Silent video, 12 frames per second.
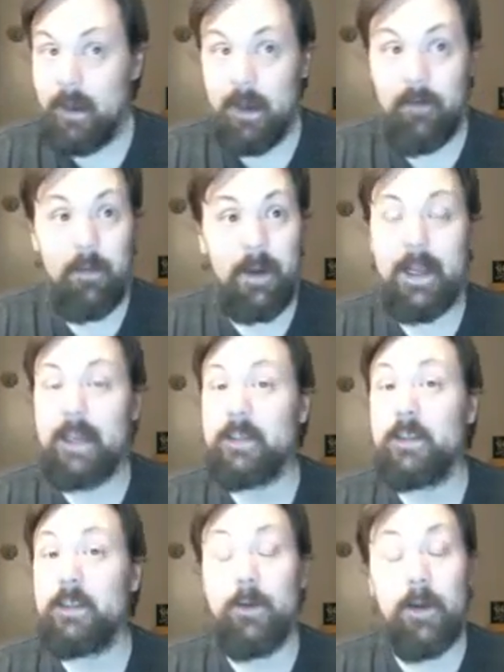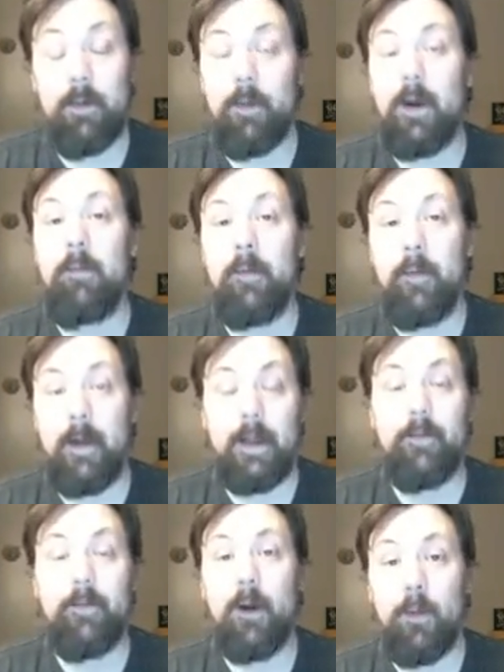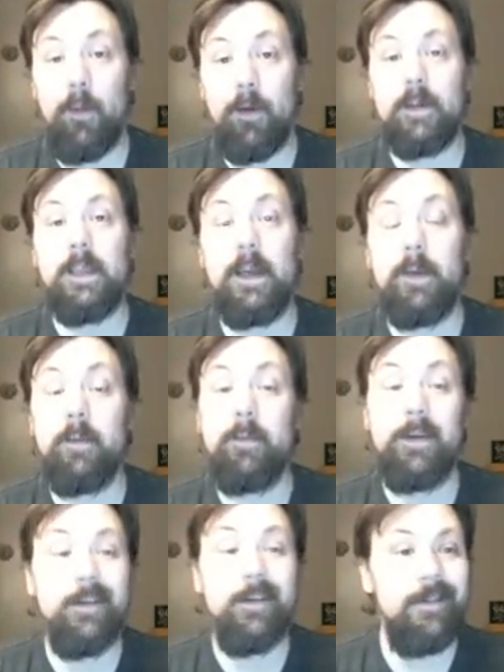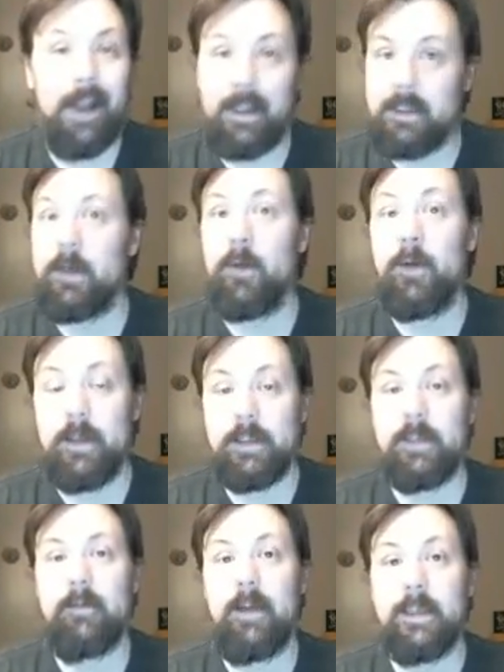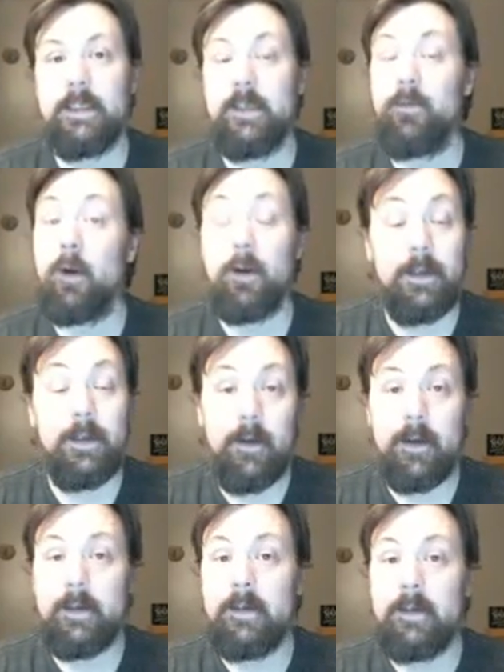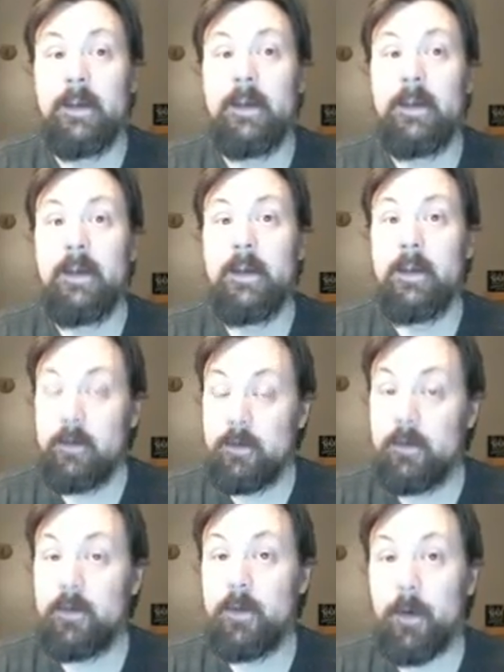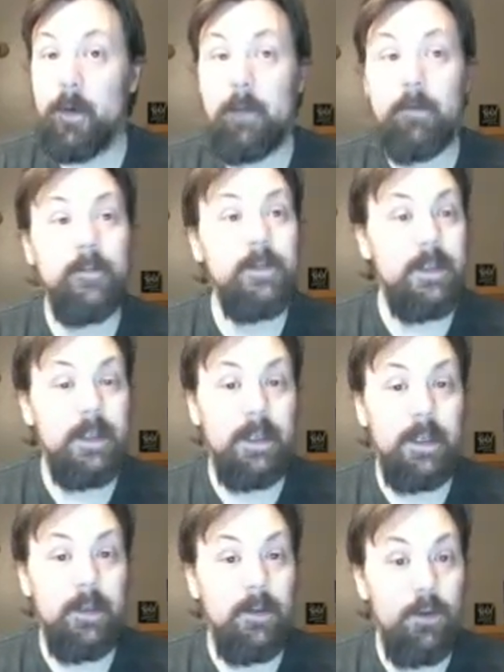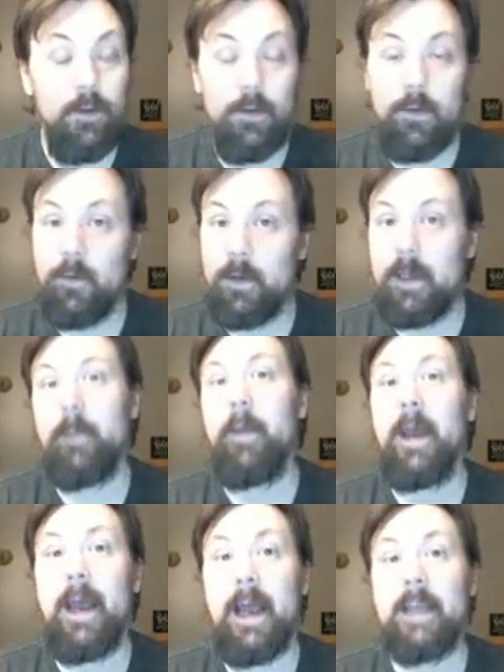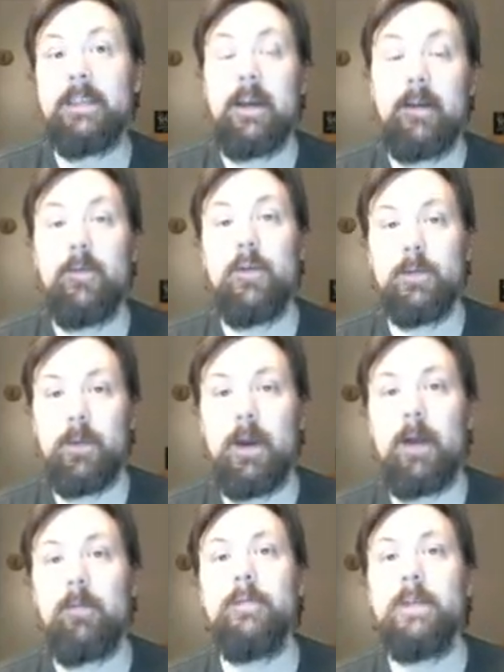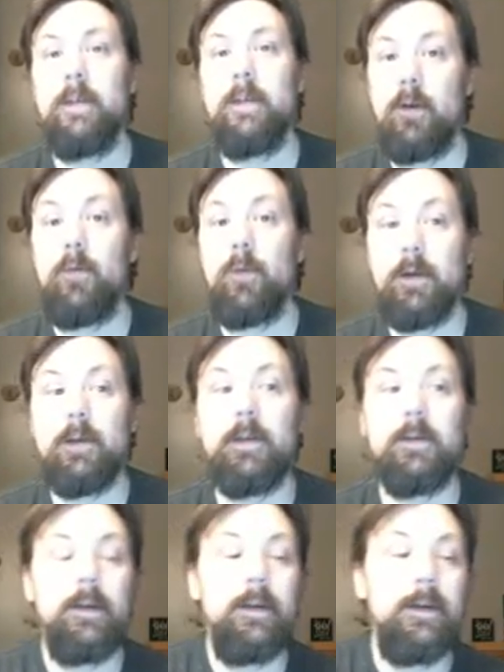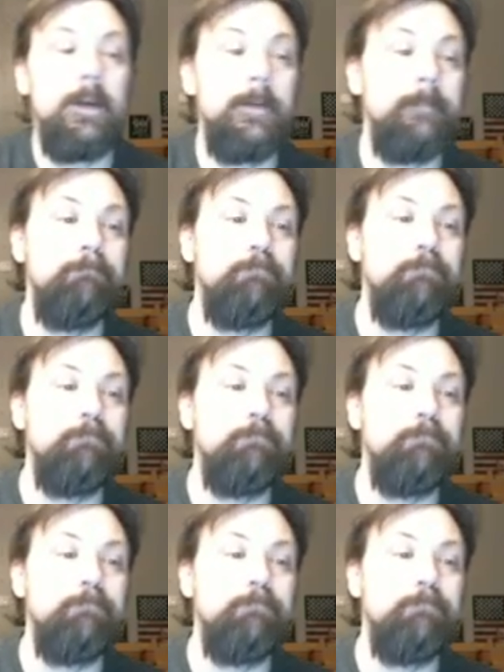everybody has to do every problem on every homework assignment, but not so in this class. If you already know how to do the problems, then you get a pass out of those problems on the homework. All